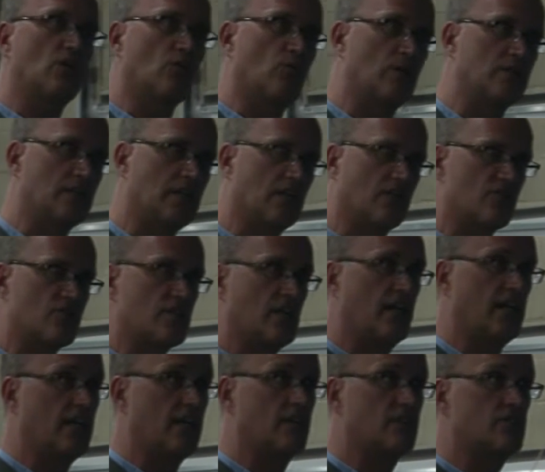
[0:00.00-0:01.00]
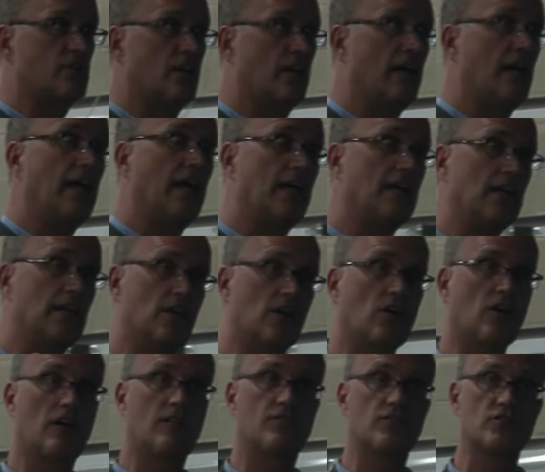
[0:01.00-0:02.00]
what the other side is and in a
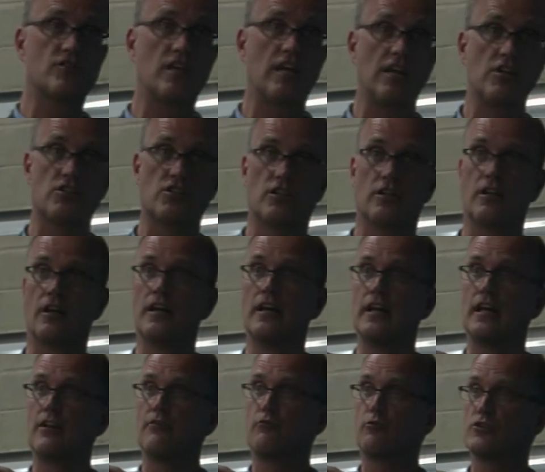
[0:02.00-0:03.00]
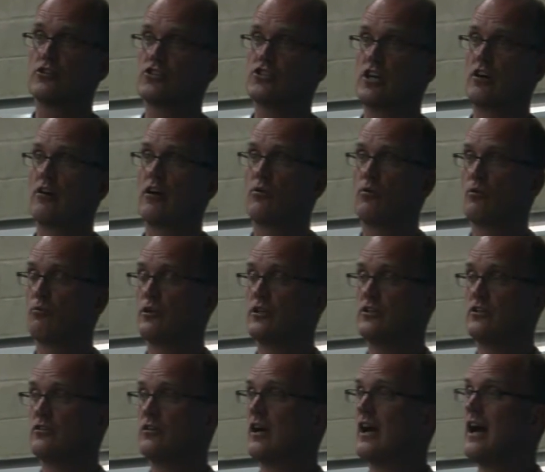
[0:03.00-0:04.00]
conversation, if we're sharing what we
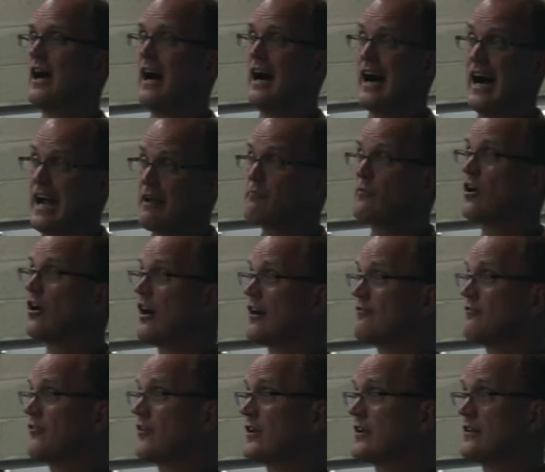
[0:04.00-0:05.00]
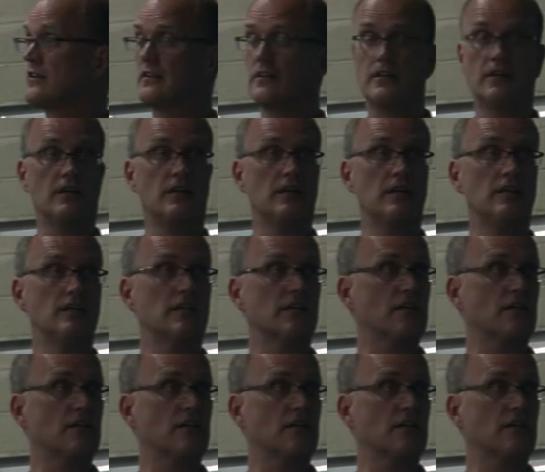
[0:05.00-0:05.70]
do, I'm confident that